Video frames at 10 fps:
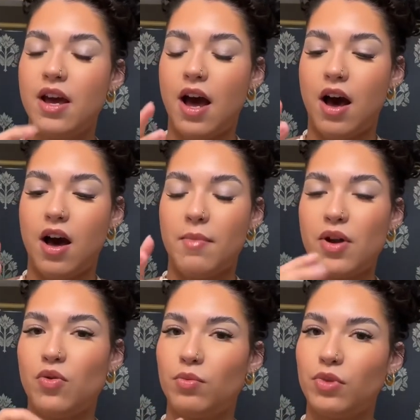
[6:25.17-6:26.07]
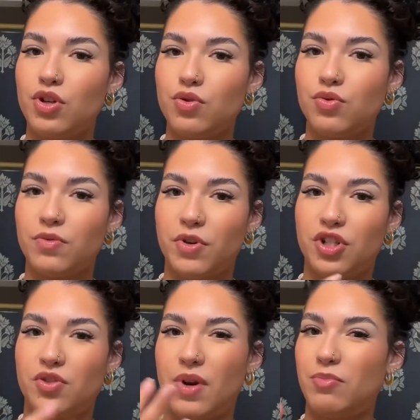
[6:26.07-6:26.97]
I normally use
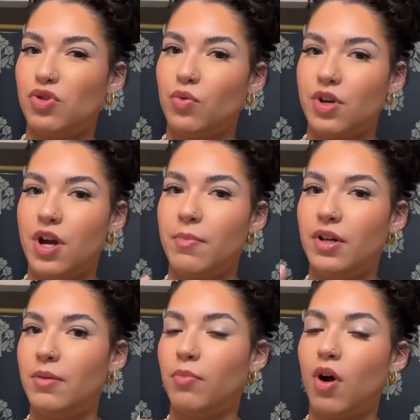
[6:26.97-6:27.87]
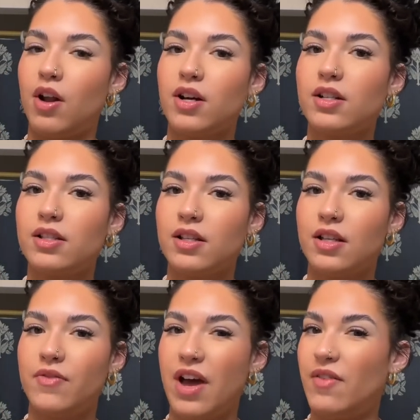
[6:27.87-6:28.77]
sponges when I'm soaking up a product.
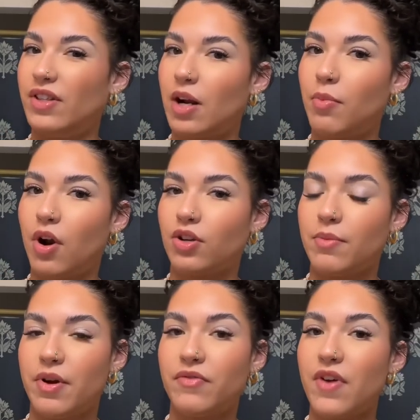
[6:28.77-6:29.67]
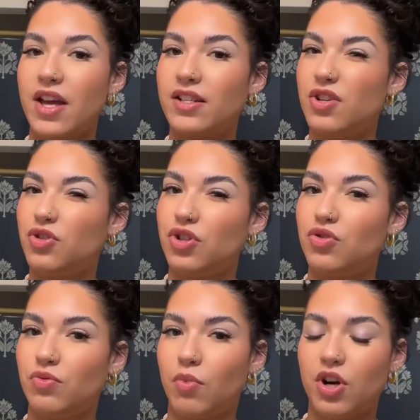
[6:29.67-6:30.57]
If I have a lot of product on my face, I usually
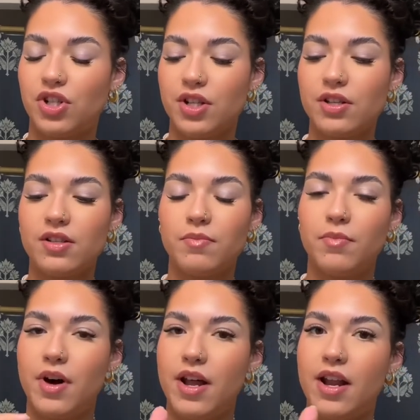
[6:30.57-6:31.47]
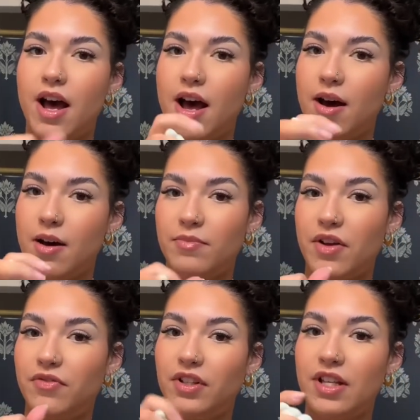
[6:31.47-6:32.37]
use brushes, but
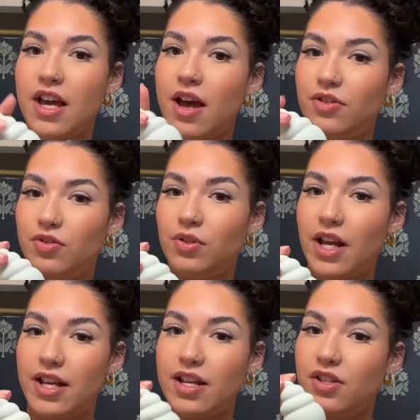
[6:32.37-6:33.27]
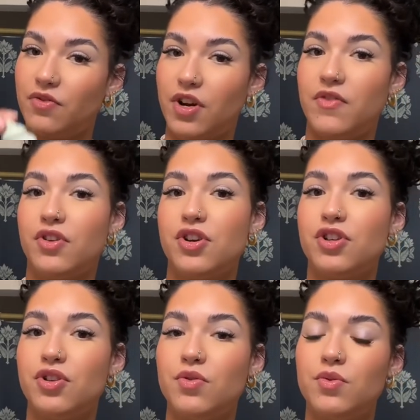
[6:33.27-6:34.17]
definitely I do like it. It's very, very
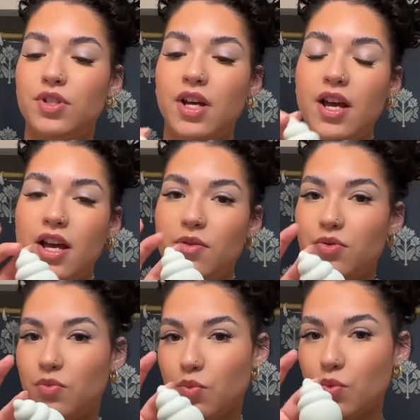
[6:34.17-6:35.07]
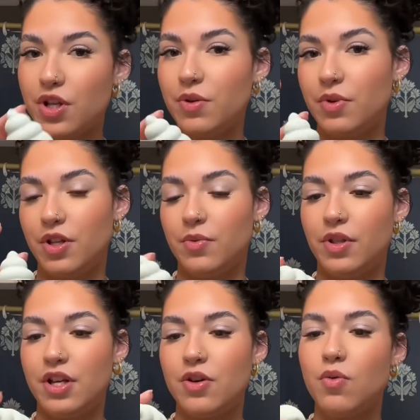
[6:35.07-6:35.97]
cute. It was really, really,
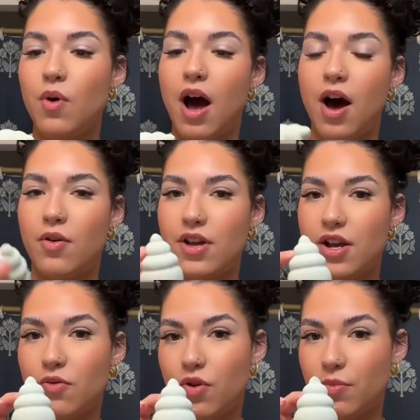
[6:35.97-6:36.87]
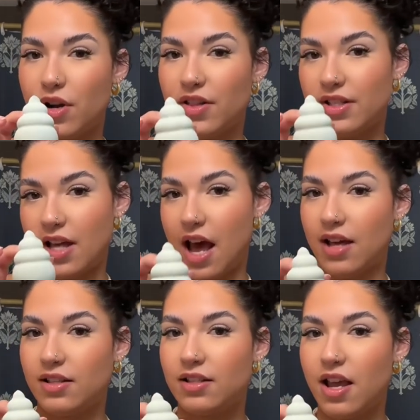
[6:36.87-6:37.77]
really cool how they incorporated this
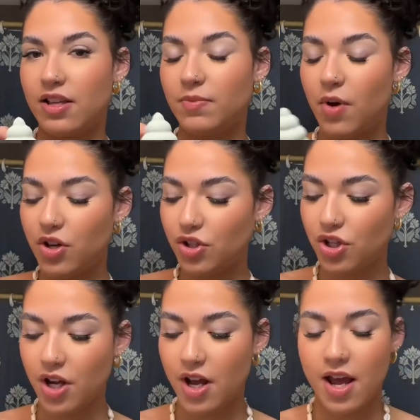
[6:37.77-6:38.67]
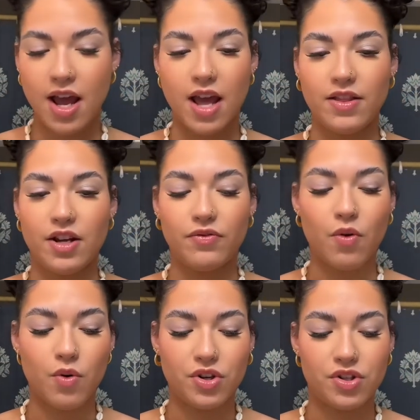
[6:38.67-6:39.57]
as a sponge. And then of
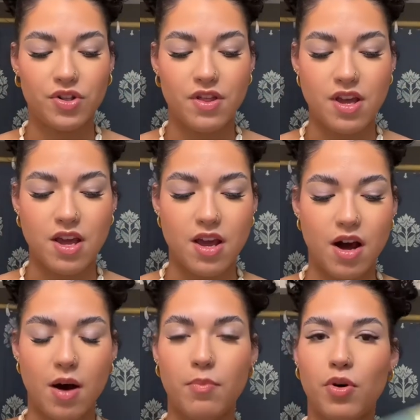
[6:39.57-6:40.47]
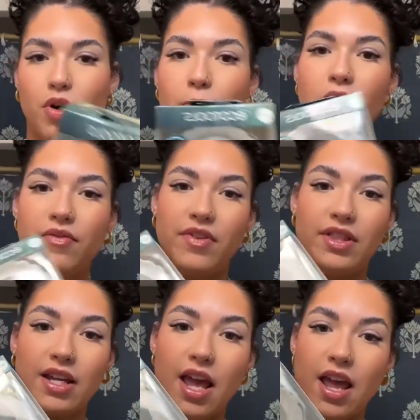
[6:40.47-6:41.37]
course the pearl puff in
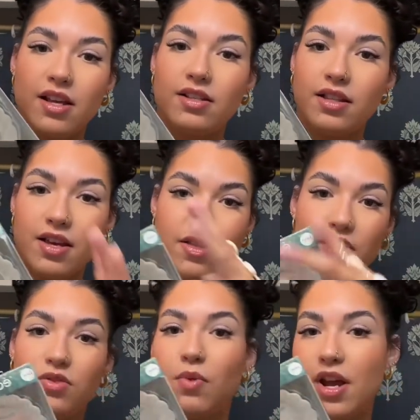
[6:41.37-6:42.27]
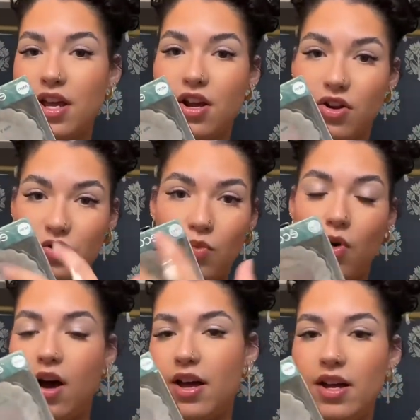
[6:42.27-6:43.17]
the case, like this right here is
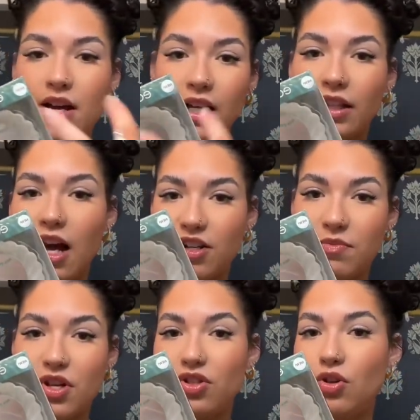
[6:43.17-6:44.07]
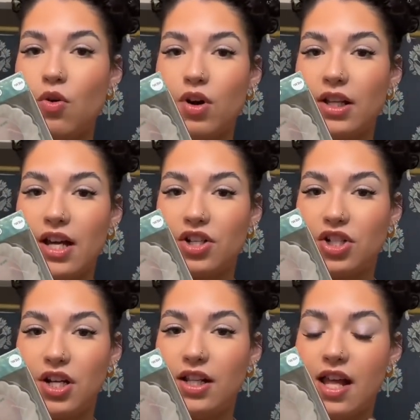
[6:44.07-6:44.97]
what locked me into the whole
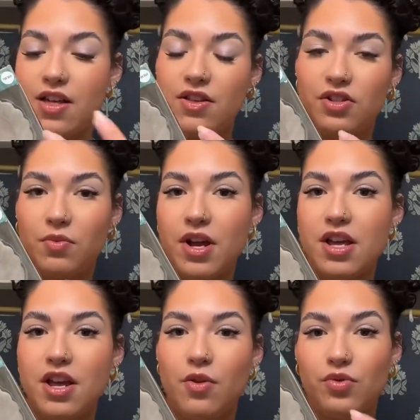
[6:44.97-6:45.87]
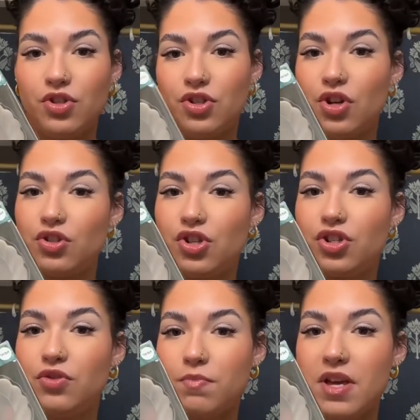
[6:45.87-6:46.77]
collection. Like, this right here was nostalgic
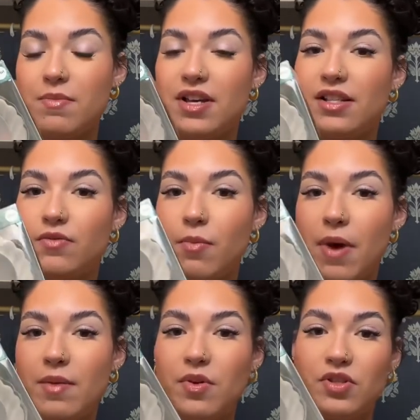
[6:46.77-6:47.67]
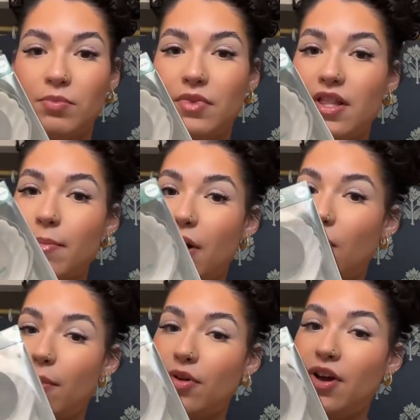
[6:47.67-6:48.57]
to me because it reminded me of something that my
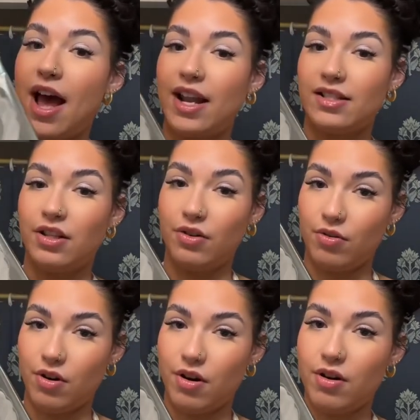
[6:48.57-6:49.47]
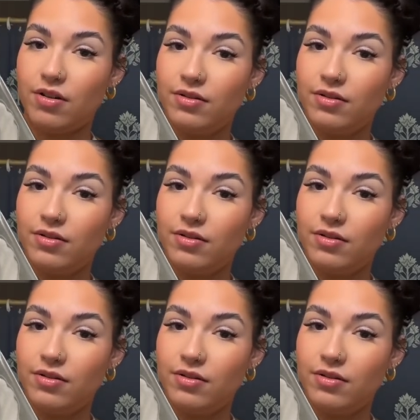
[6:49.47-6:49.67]
grandmother had as a little girl.